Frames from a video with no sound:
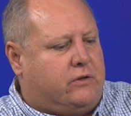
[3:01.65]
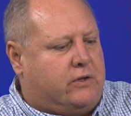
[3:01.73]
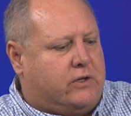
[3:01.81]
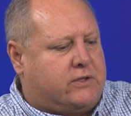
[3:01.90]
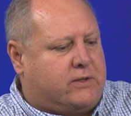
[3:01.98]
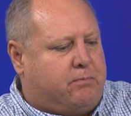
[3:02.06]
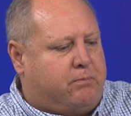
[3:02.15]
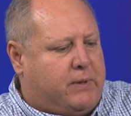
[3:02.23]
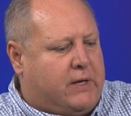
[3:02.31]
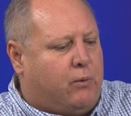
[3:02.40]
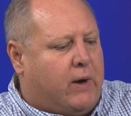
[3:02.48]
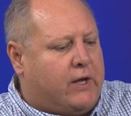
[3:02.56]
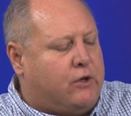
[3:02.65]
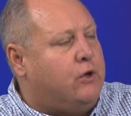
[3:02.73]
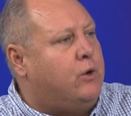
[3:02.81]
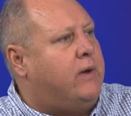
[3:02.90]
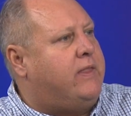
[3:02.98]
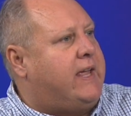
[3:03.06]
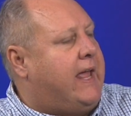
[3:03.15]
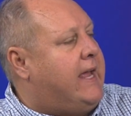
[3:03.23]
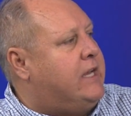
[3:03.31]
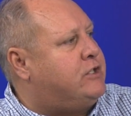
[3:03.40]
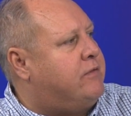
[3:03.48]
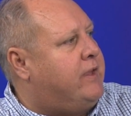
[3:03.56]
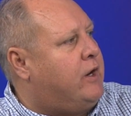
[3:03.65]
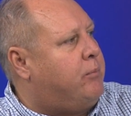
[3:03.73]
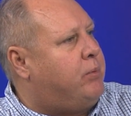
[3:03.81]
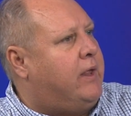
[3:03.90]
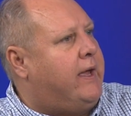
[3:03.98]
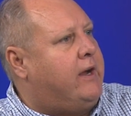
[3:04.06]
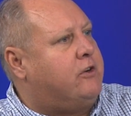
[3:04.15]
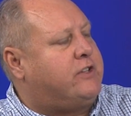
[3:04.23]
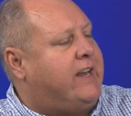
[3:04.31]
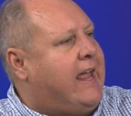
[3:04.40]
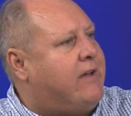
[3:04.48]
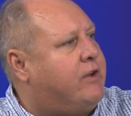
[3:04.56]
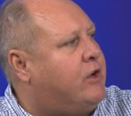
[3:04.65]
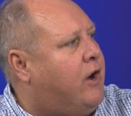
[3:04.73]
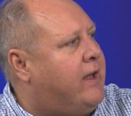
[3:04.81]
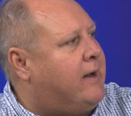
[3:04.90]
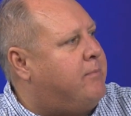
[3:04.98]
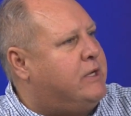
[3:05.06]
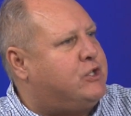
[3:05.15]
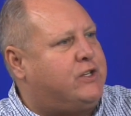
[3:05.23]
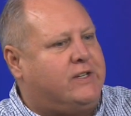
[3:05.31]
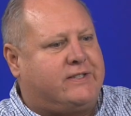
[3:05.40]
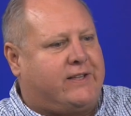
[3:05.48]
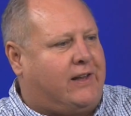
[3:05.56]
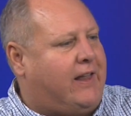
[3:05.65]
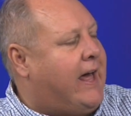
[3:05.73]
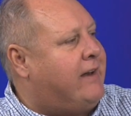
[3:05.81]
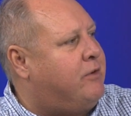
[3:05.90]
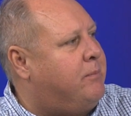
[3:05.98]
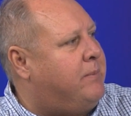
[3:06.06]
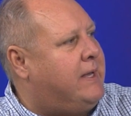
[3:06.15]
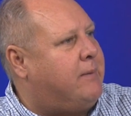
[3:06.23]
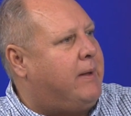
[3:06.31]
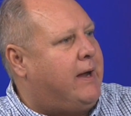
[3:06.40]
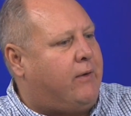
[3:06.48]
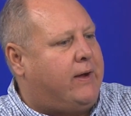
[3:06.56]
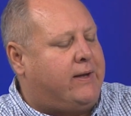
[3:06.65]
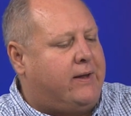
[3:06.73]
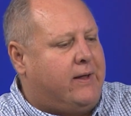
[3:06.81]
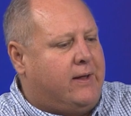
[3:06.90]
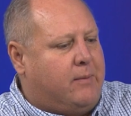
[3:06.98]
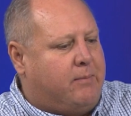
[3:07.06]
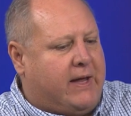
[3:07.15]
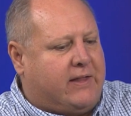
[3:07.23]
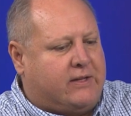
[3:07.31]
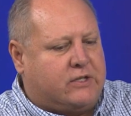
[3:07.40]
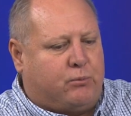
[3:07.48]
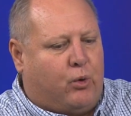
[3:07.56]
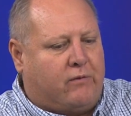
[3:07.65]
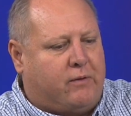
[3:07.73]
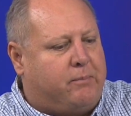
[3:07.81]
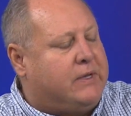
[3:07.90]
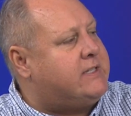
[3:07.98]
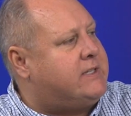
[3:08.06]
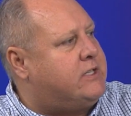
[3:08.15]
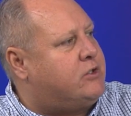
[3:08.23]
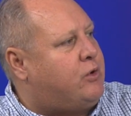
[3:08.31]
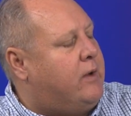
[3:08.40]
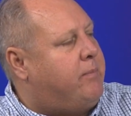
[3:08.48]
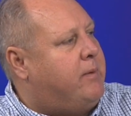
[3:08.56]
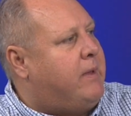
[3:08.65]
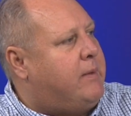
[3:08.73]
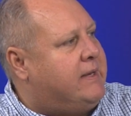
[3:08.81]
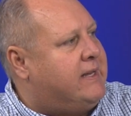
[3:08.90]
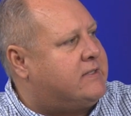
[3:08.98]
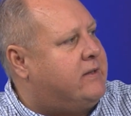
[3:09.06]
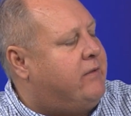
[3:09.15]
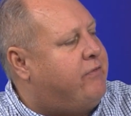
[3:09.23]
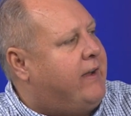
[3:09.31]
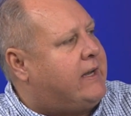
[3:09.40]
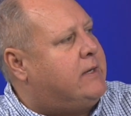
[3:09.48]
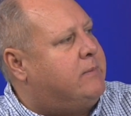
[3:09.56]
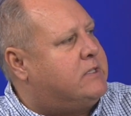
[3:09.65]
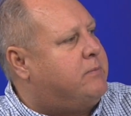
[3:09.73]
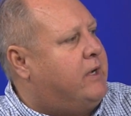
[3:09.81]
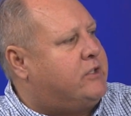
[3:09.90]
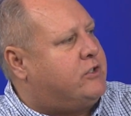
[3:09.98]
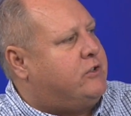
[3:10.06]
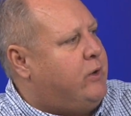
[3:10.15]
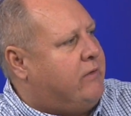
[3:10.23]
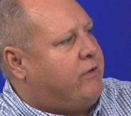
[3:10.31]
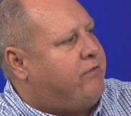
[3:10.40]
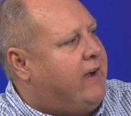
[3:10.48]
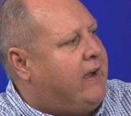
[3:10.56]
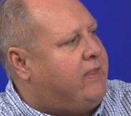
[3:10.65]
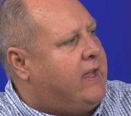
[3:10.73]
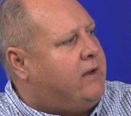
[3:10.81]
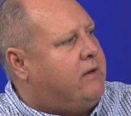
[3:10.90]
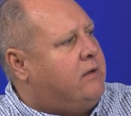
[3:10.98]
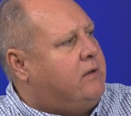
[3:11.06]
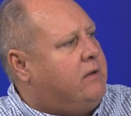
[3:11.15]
does BYU and the age of their players and having gone on missions and a lot of them being married make this more of a business trip and maybe doesn't affect them as much? Do you ever find that?